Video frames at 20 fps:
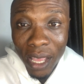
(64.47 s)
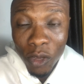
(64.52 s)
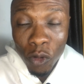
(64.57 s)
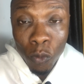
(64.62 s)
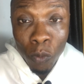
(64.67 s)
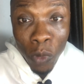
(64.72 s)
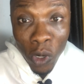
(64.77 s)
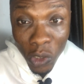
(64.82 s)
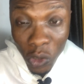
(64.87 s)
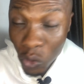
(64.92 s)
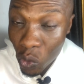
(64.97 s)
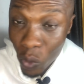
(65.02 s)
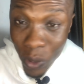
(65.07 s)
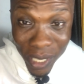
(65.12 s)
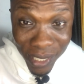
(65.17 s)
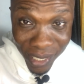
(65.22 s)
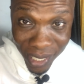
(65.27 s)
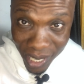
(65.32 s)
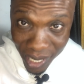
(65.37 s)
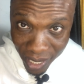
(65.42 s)
you must do a
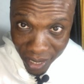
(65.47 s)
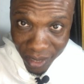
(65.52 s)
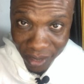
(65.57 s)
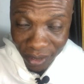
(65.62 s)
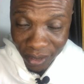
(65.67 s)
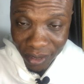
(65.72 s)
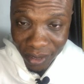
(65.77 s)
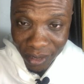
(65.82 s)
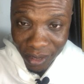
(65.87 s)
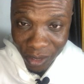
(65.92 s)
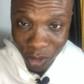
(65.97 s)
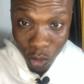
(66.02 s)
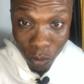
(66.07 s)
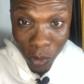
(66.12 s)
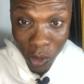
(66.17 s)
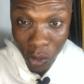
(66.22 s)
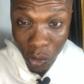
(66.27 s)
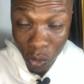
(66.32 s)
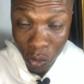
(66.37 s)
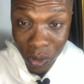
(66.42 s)
scan. You
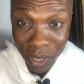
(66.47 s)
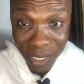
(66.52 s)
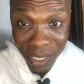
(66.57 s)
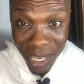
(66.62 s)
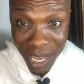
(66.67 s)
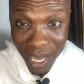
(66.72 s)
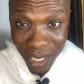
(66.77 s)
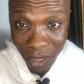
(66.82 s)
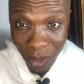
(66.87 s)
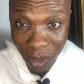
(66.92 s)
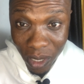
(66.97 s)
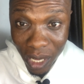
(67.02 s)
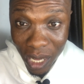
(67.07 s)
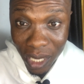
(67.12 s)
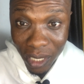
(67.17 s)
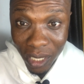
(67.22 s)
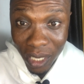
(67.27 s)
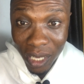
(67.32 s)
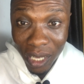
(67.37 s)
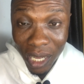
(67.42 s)
must do a scan,
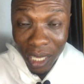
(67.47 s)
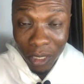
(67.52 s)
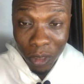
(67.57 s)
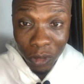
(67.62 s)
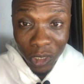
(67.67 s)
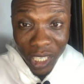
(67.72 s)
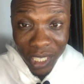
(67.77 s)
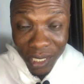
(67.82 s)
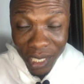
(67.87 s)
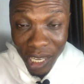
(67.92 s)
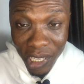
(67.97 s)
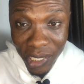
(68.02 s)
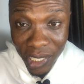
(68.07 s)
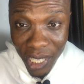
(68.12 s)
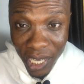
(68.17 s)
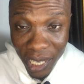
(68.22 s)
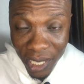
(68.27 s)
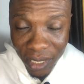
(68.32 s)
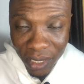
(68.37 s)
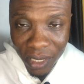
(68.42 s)
an ultrasound
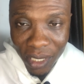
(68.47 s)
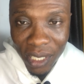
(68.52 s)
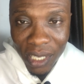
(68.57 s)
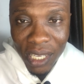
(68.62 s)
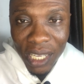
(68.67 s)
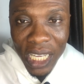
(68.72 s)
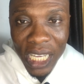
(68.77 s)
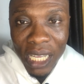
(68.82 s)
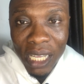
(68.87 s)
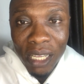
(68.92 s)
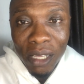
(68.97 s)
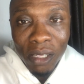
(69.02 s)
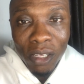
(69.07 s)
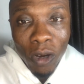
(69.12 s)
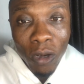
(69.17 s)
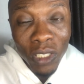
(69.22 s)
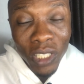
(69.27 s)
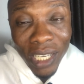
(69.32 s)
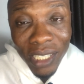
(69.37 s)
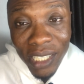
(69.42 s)
scan.
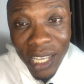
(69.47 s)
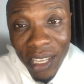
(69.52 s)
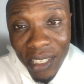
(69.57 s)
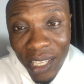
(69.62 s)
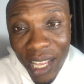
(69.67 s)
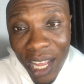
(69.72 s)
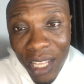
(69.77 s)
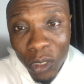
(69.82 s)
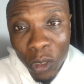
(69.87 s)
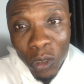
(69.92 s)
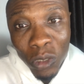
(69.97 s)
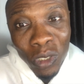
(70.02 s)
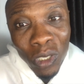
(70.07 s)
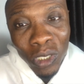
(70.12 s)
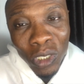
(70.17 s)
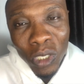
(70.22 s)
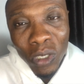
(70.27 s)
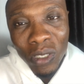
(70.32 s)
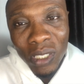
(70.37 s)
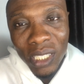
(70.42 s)
Ultrasound scan does not
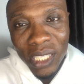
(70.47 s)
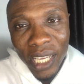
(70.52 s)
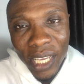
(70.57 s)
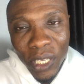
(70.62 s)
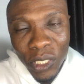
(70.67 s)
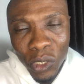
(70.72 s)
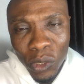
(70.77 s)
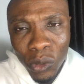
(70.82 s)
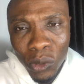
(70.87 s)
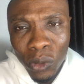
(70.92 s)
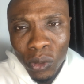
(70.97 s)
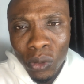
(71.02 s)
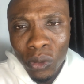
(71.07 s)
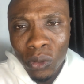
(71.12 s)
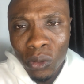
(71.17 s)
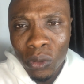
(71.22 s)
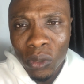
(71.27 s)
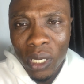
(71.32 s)
just tell you